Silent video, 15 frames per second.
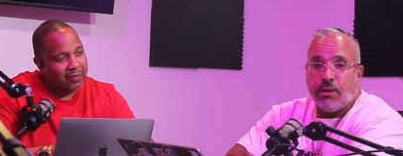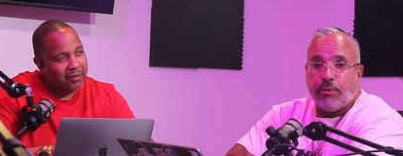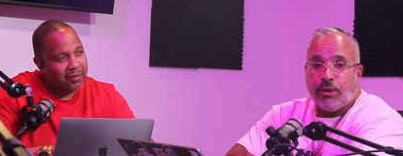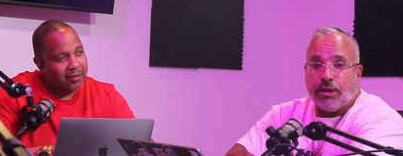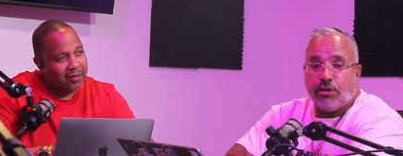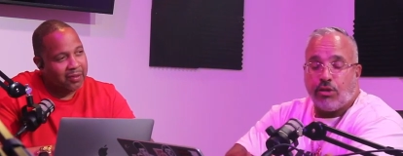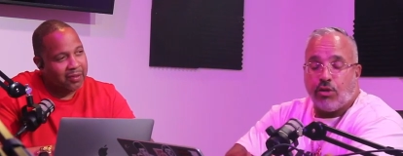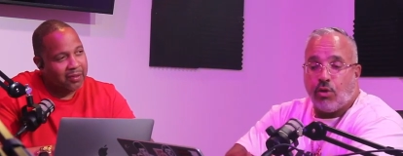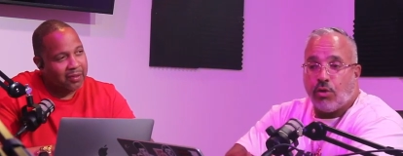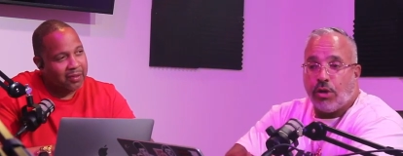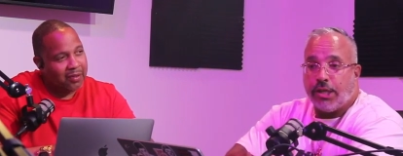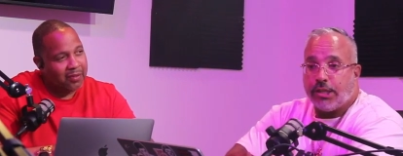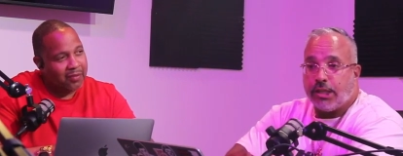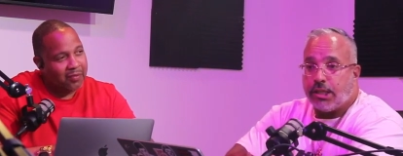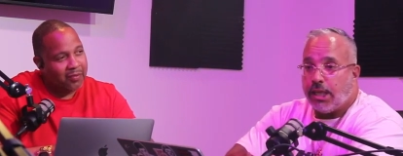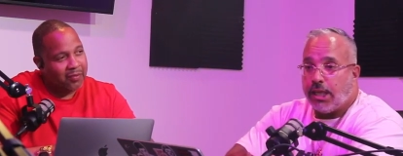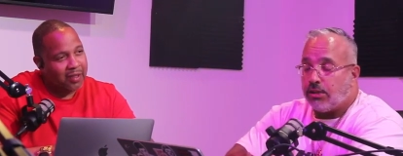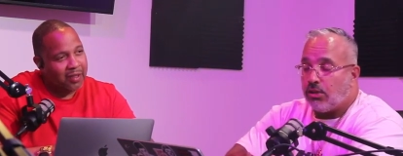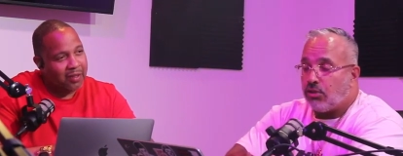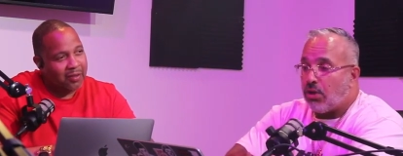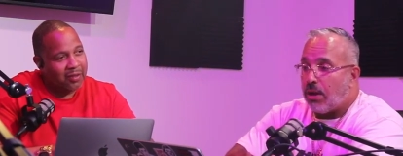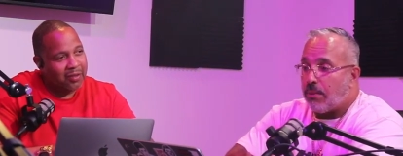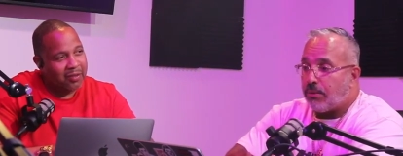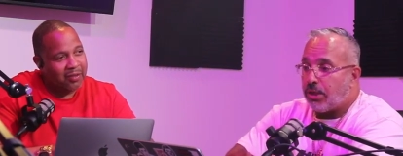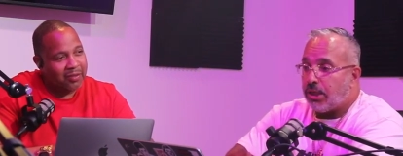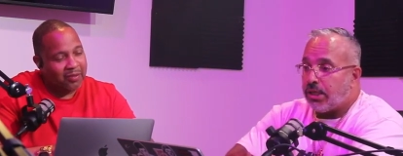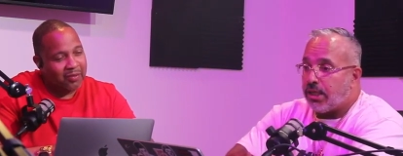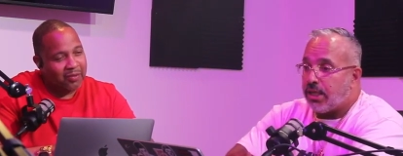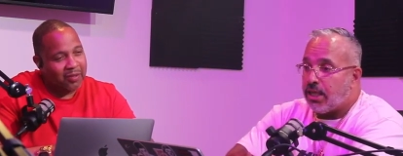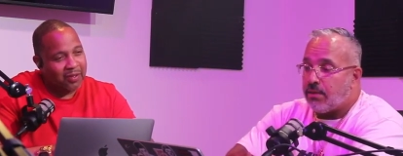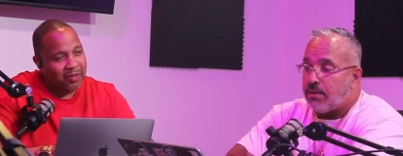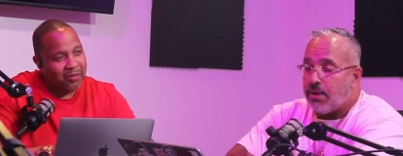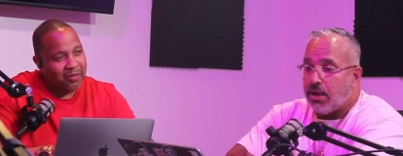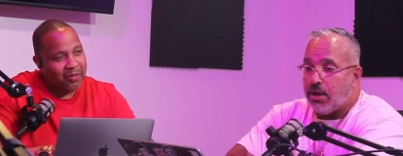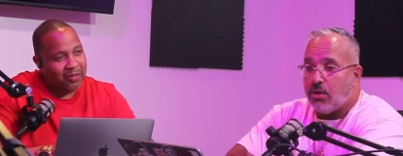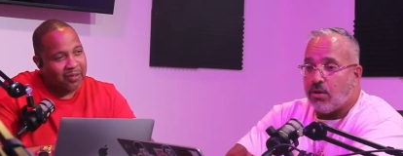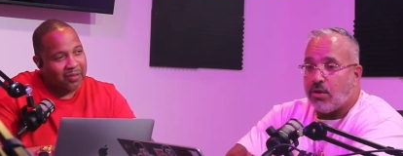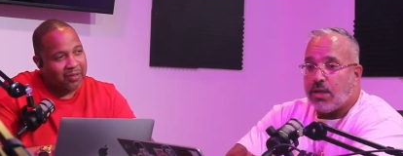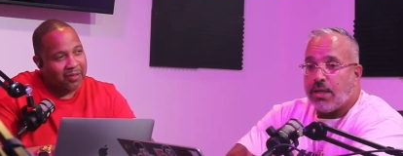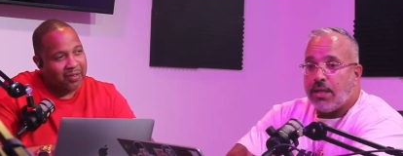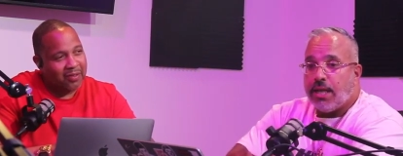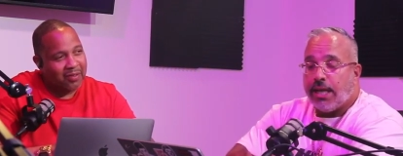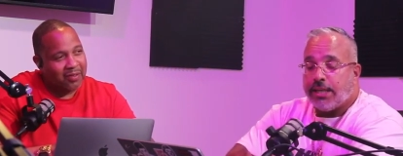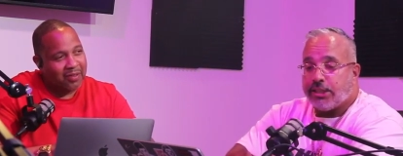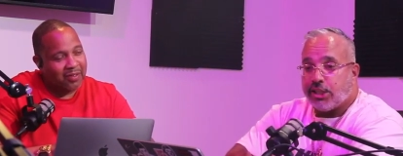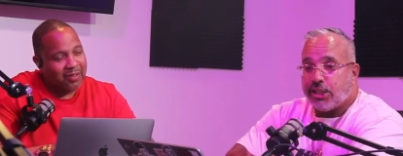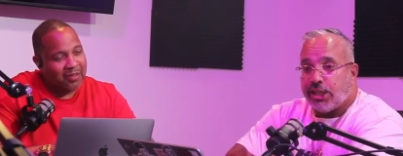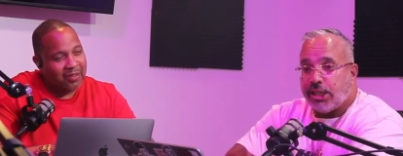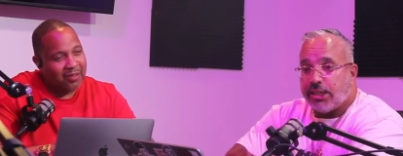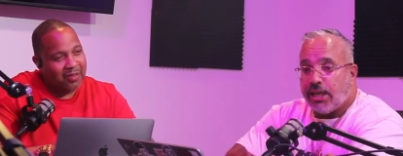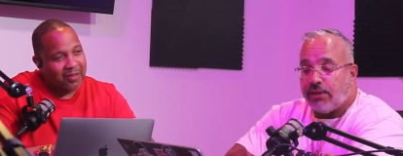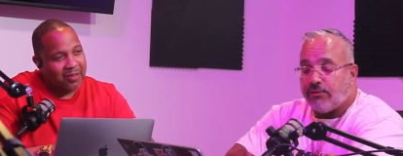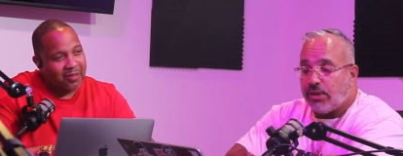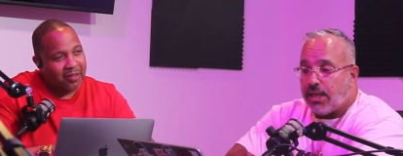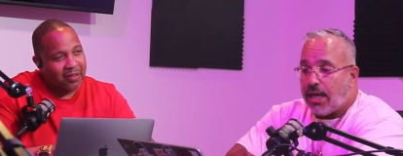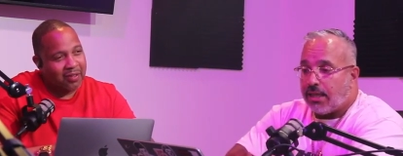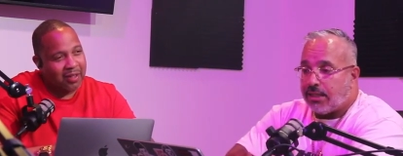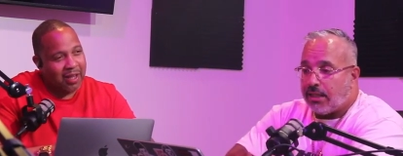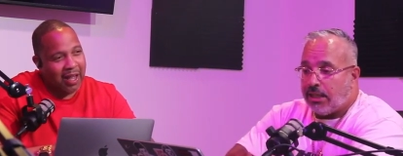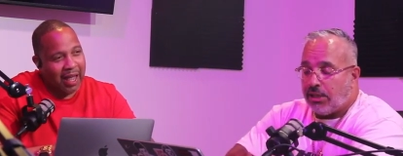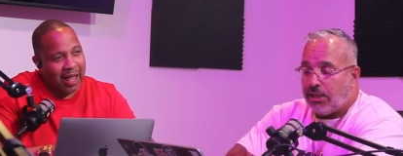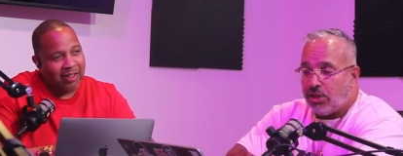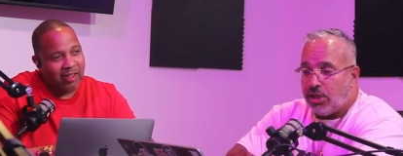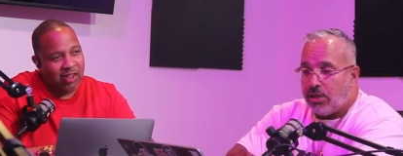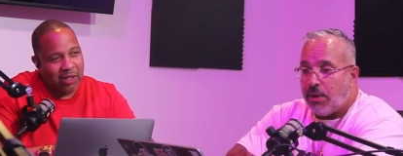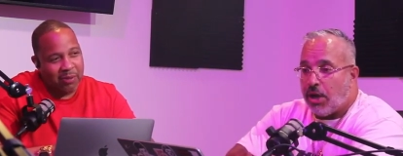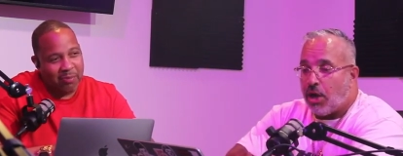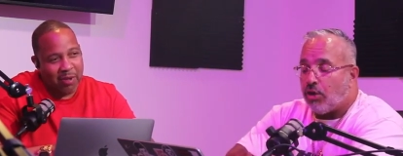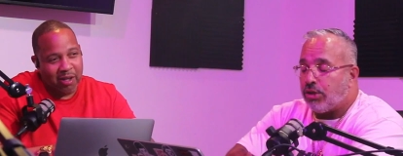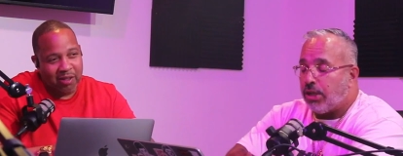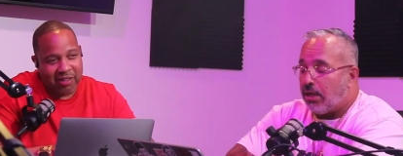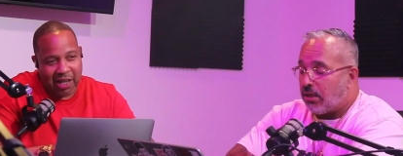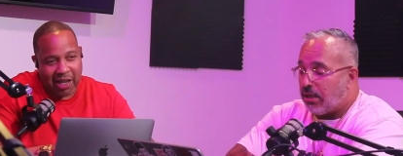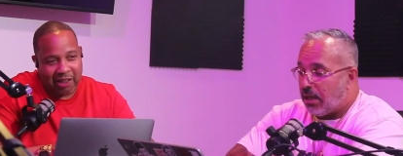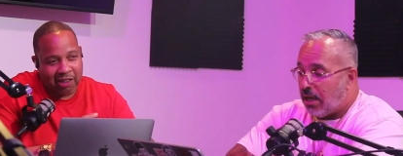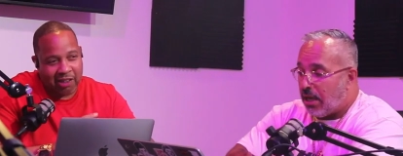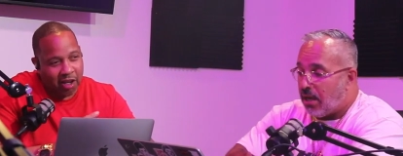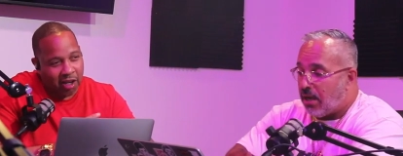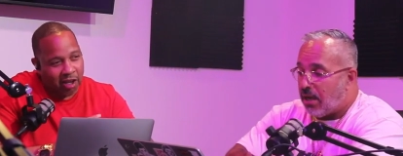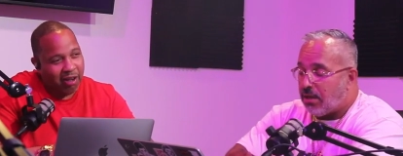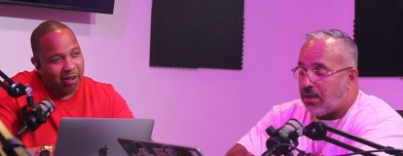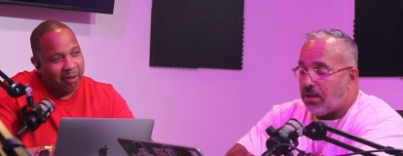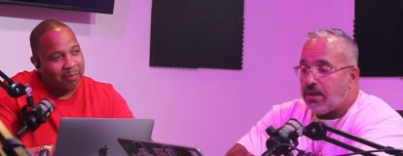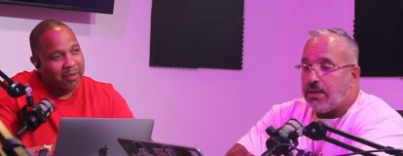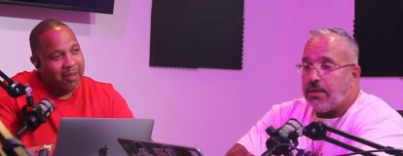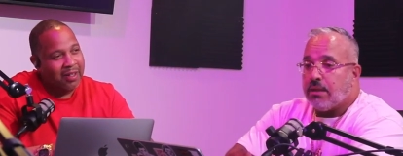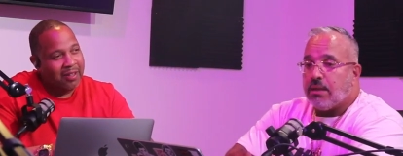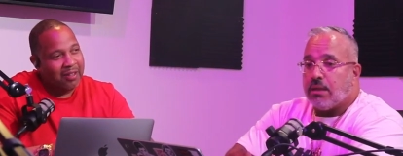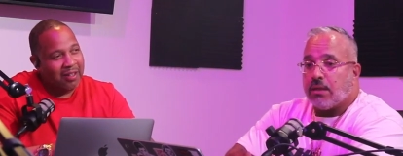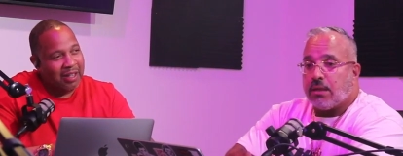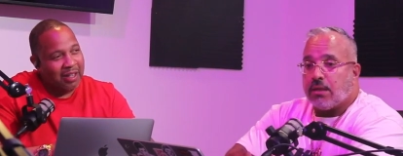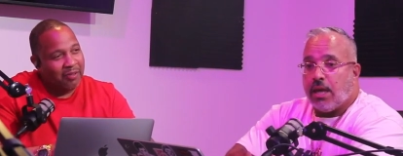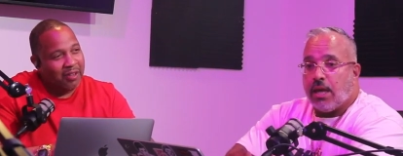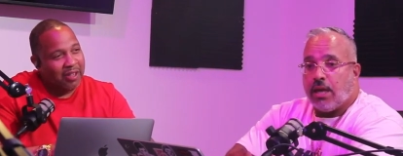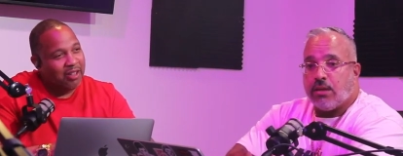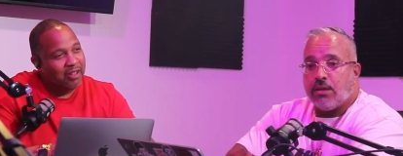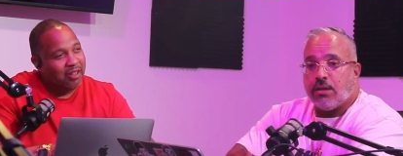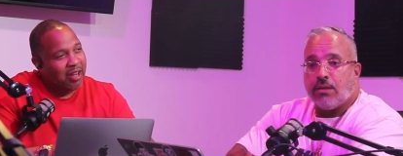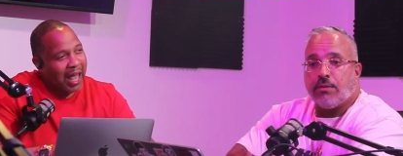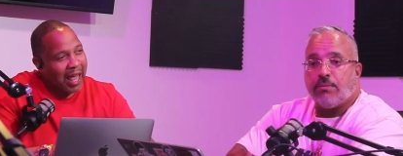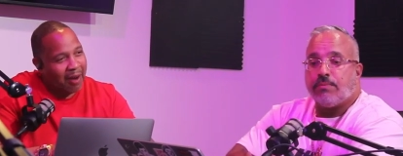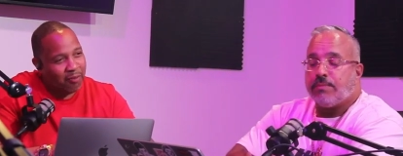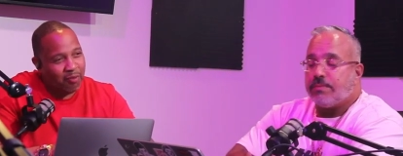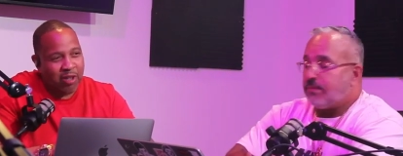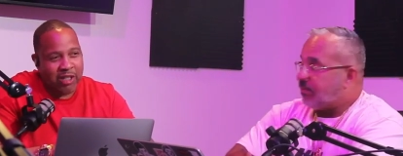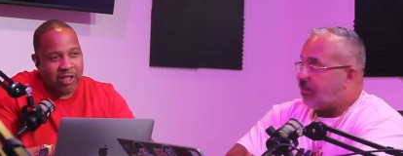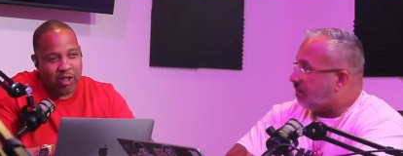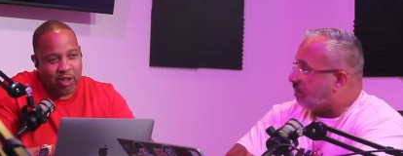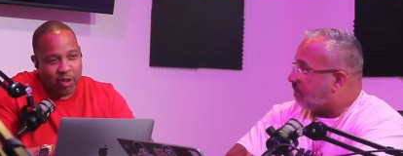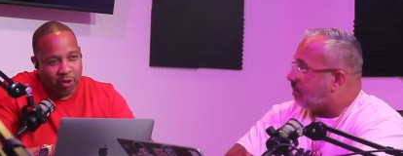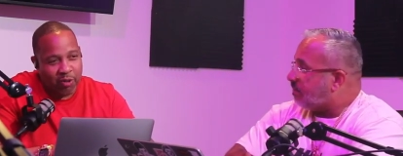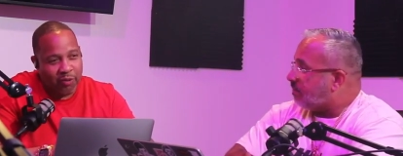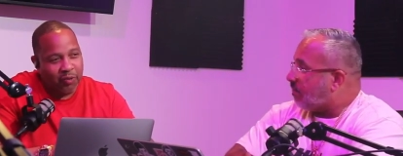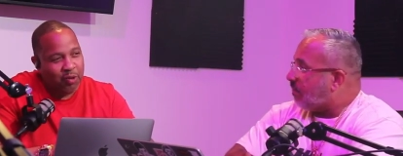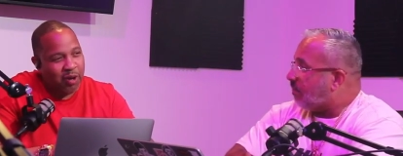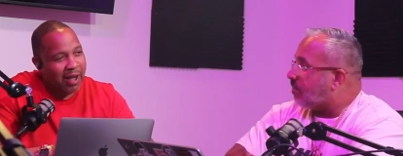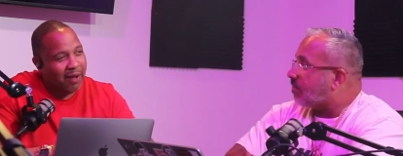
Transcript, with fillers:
Speaker 1: please don't hesitate to drop us an email at successafterlockdown at, at gmail.com. gmail.com. Okay.
Speaker 2: At risk youth, you